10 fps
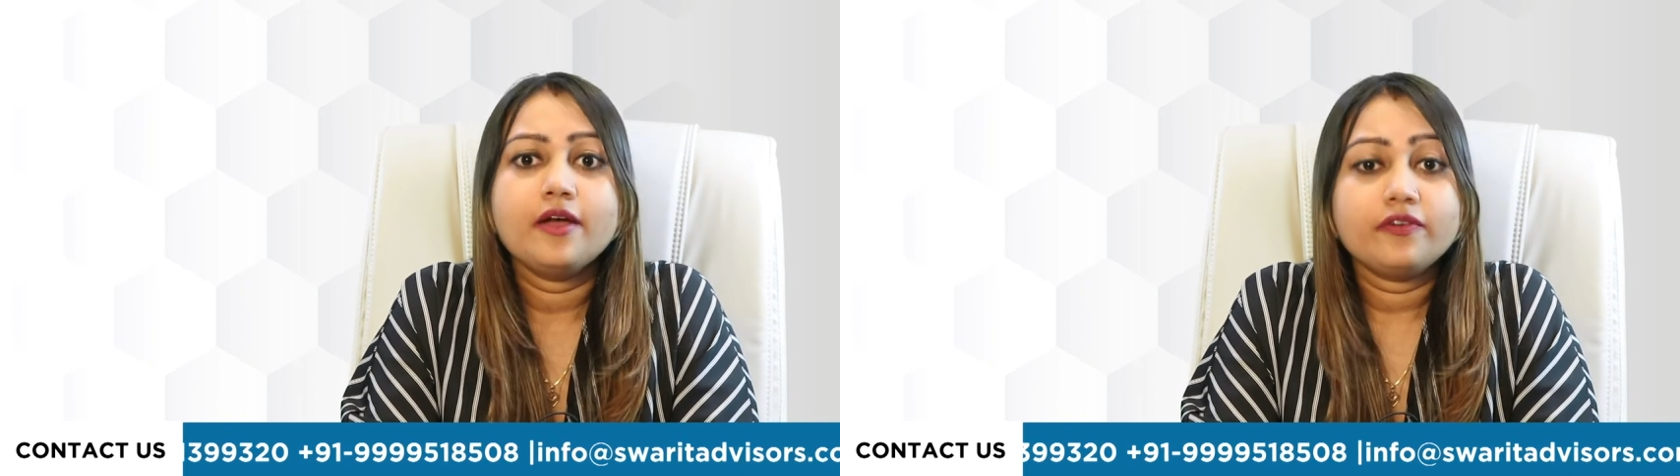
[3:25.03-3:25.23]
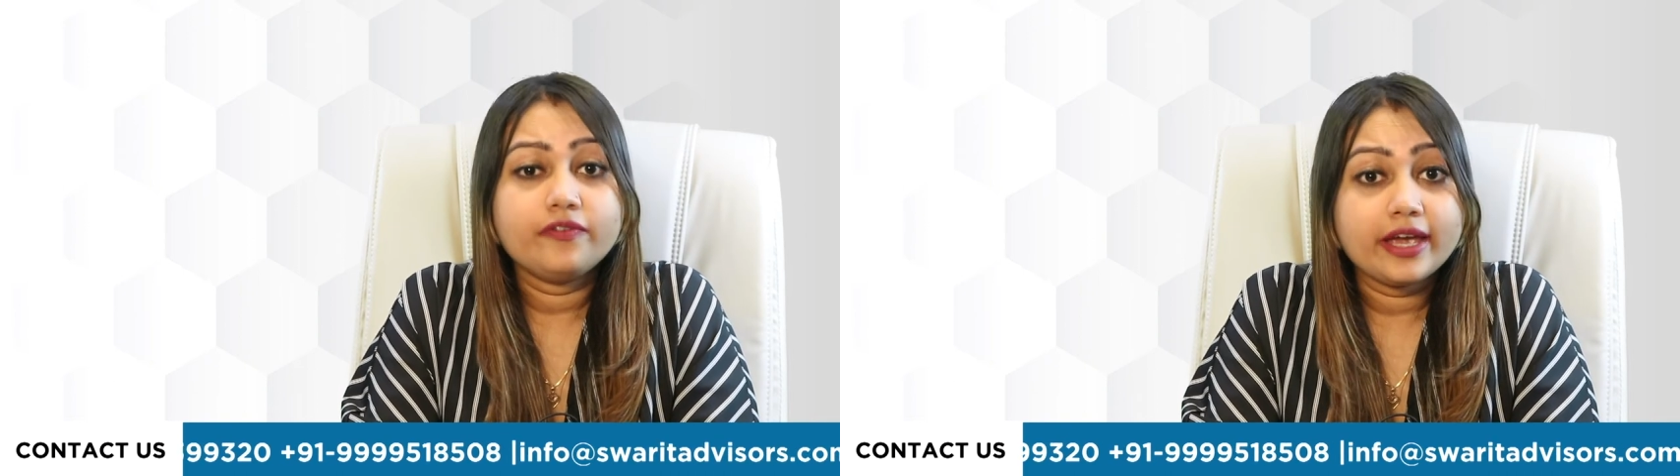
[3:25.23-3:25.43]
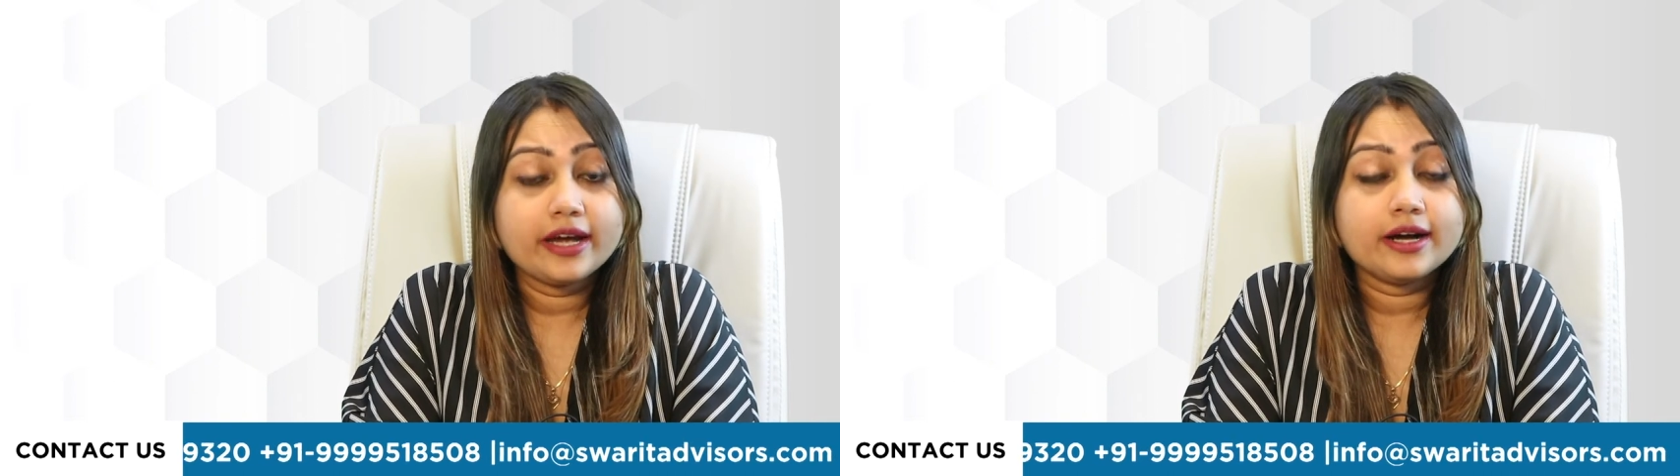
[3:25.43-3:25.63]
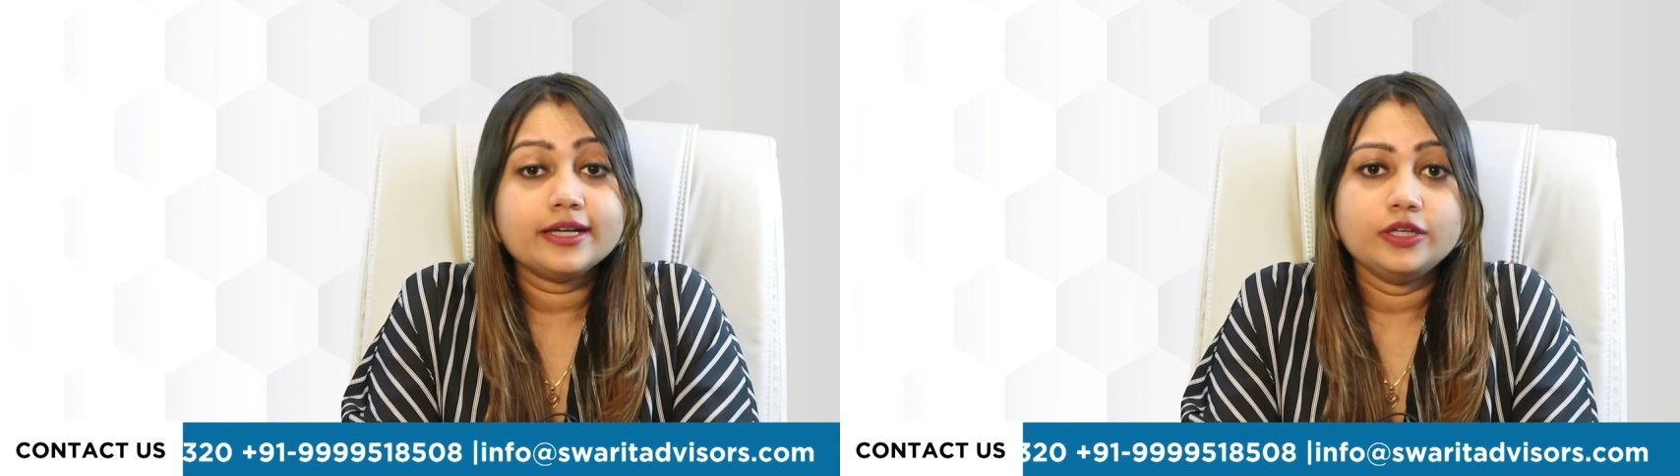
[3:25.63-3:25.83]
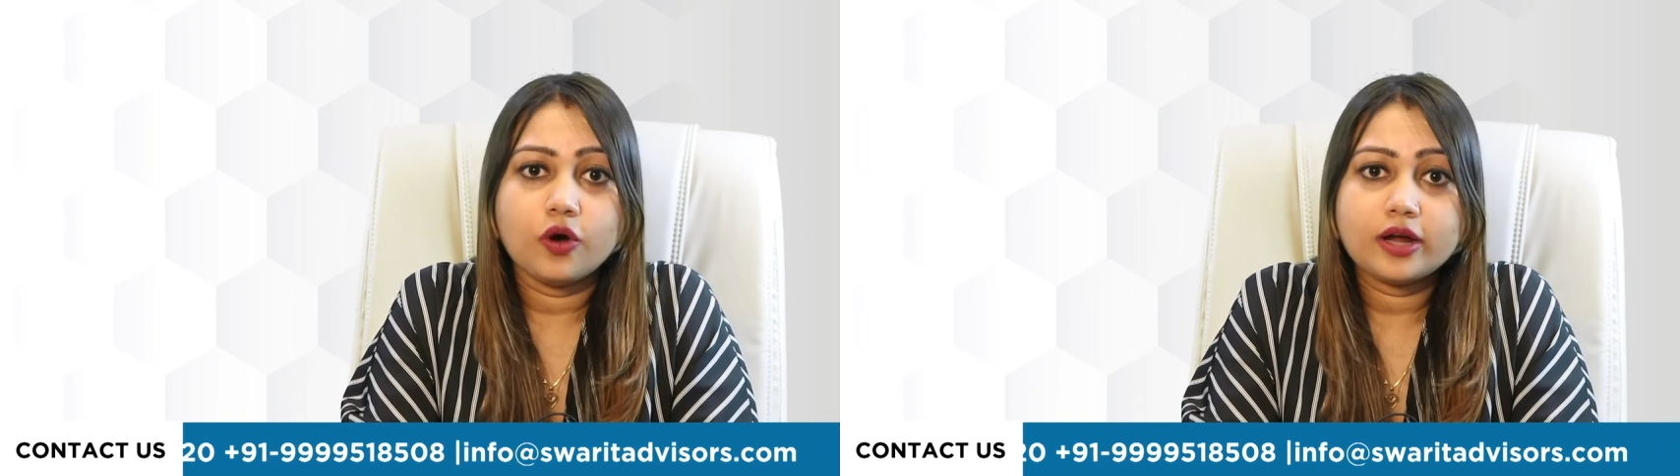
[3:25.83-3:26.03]
fair,
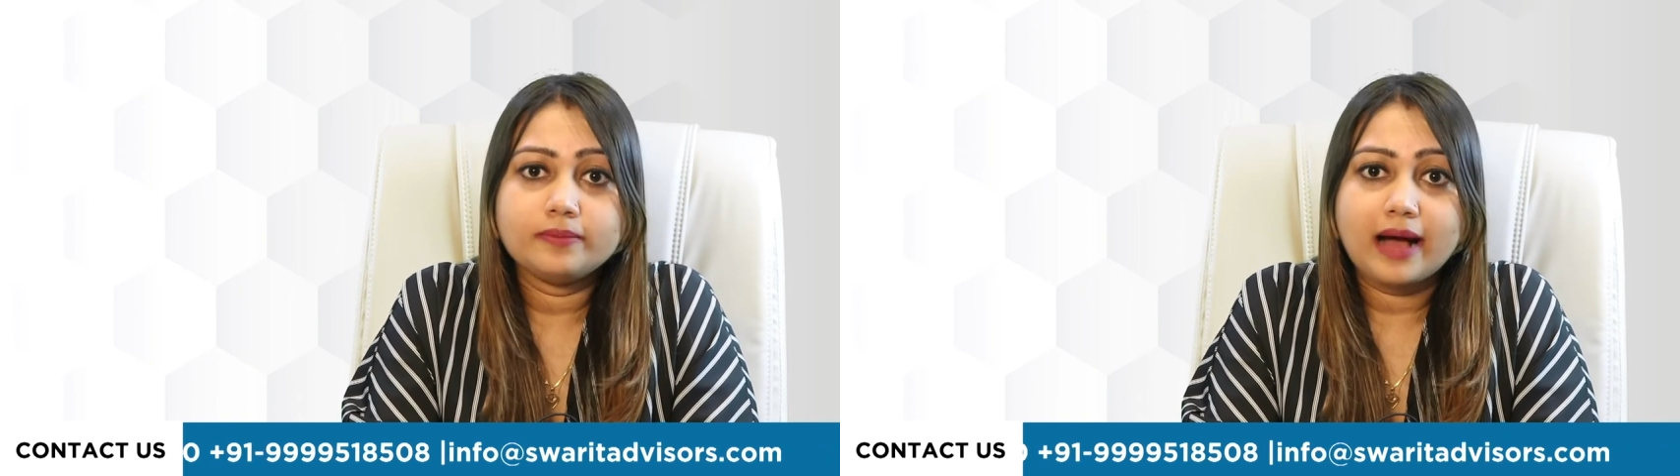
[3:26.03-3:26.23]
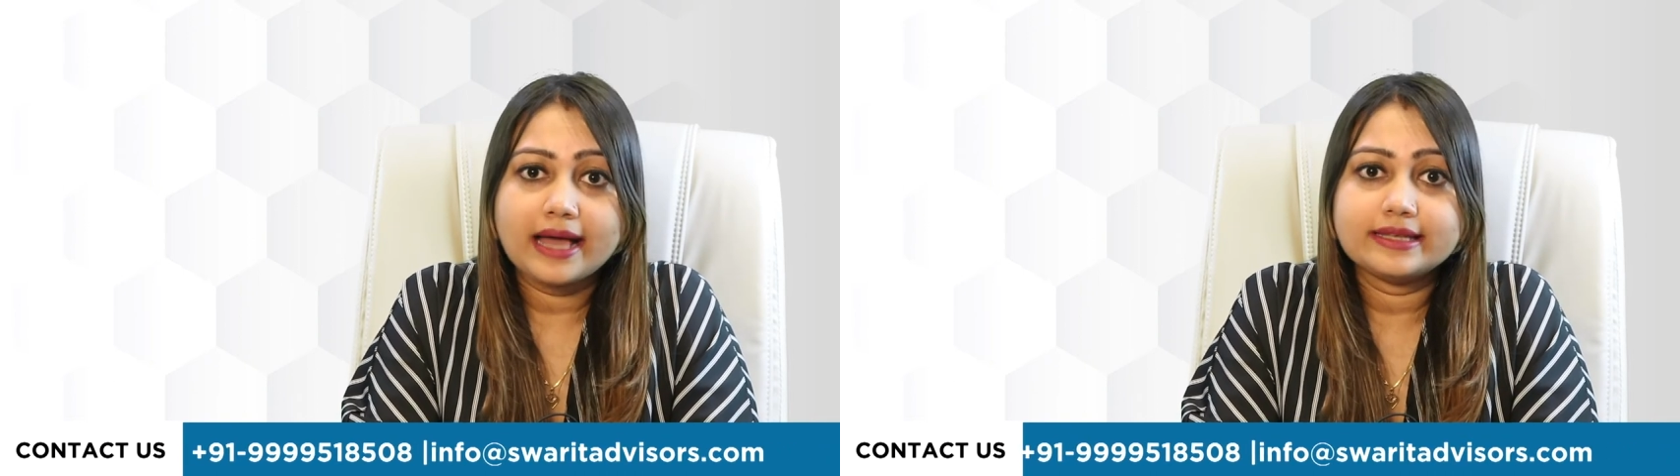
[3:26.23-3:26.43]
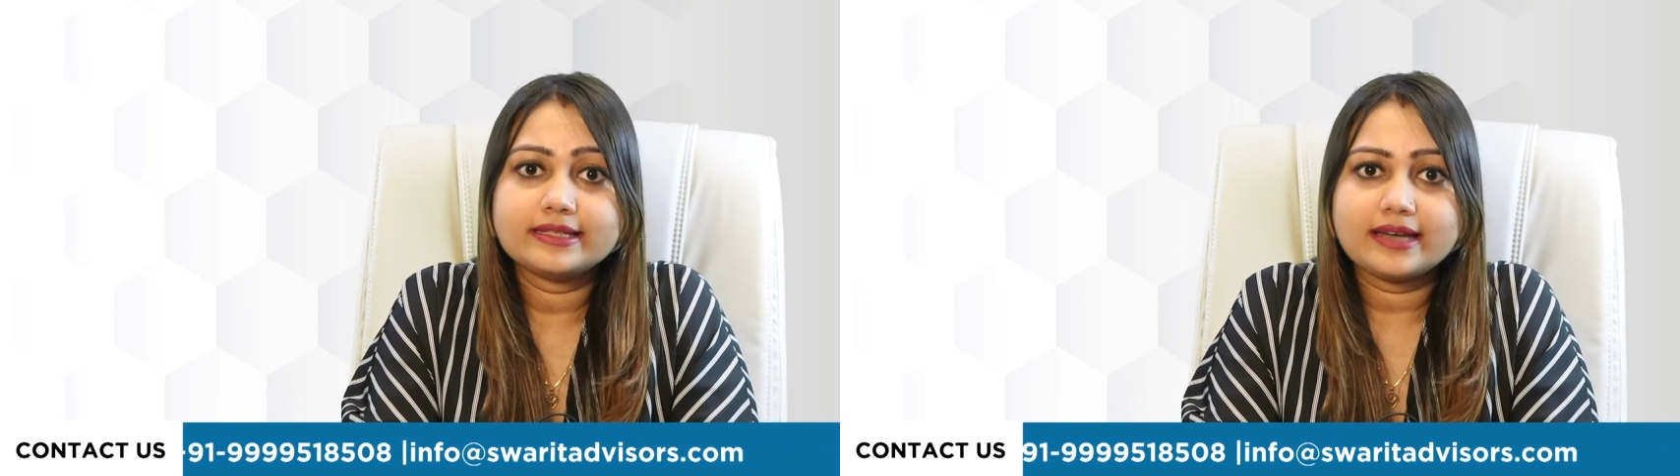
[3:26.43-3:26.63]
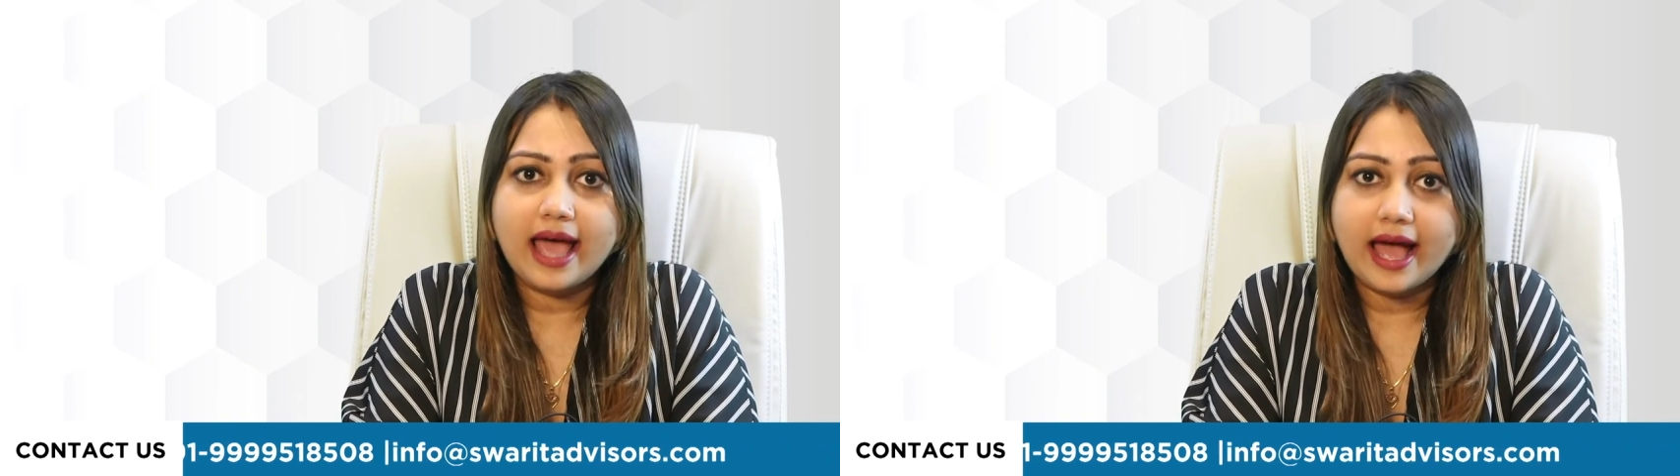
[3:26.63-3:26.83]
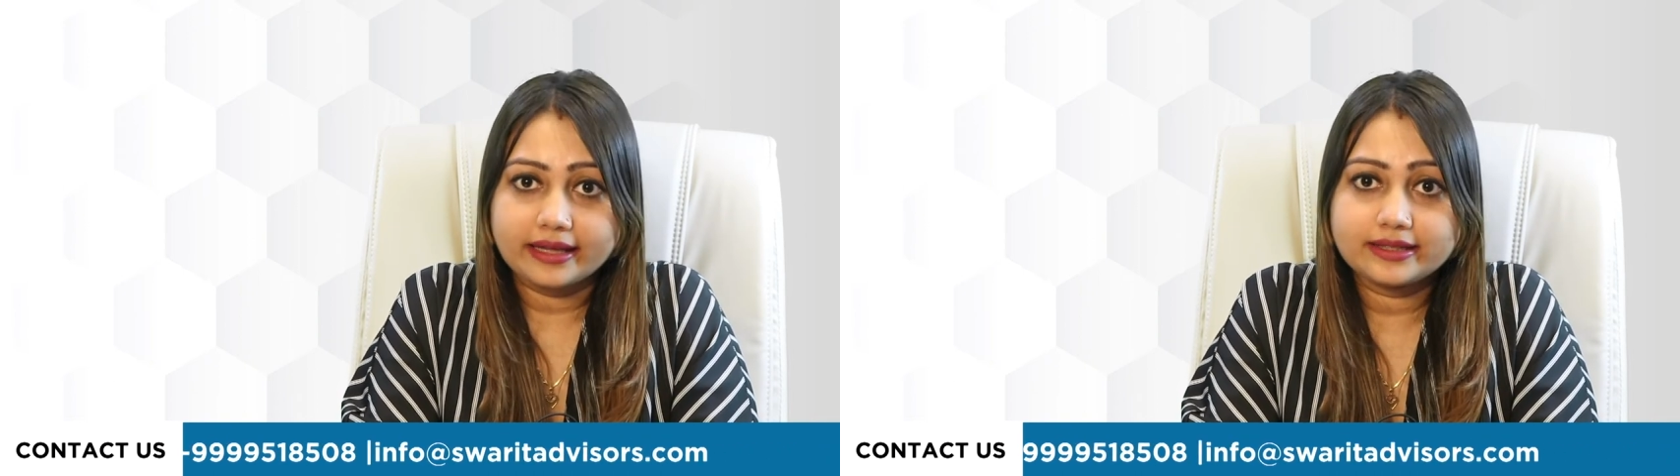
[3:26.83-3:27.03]
non-biased
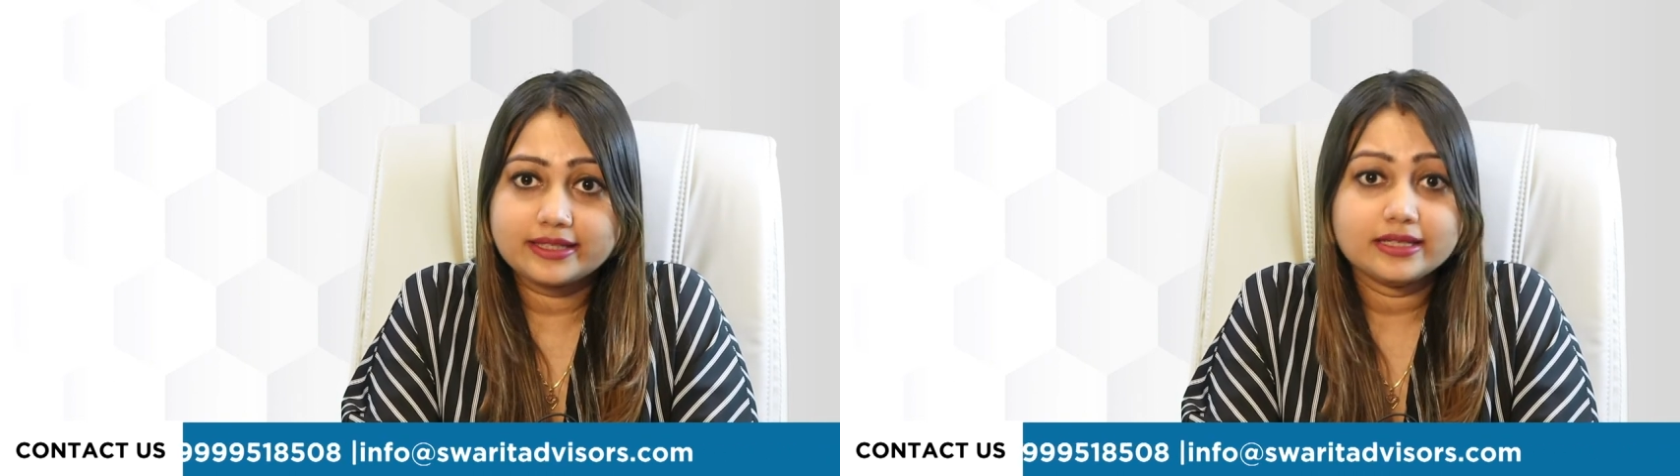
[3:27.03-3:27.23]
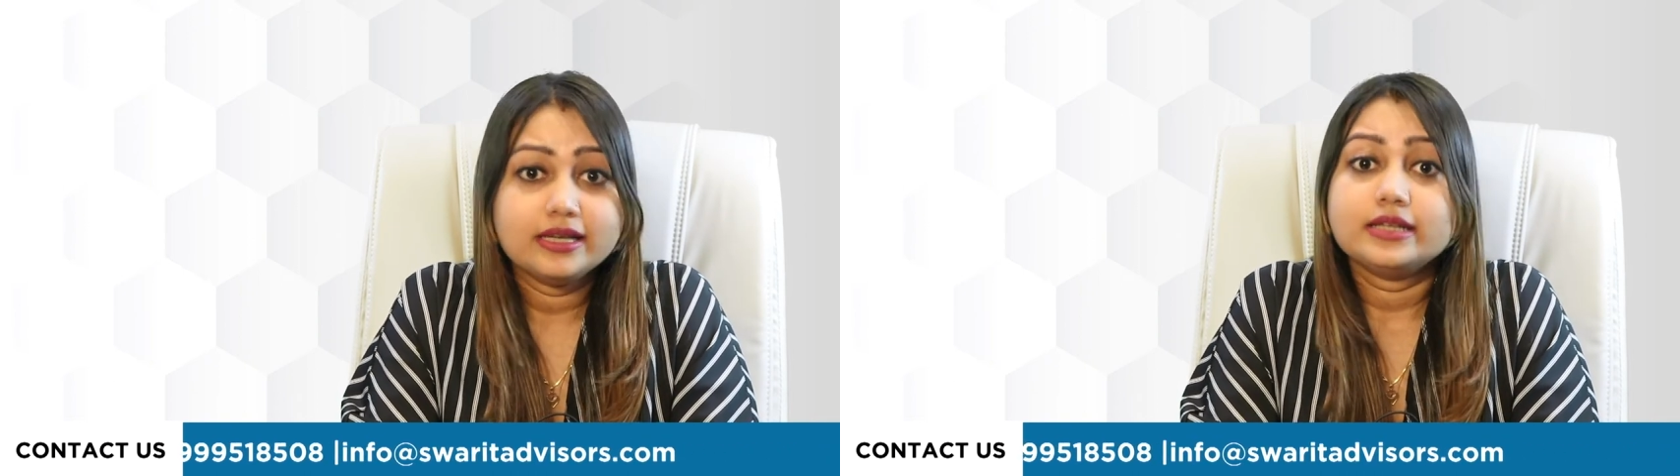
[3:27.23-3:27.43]
acts,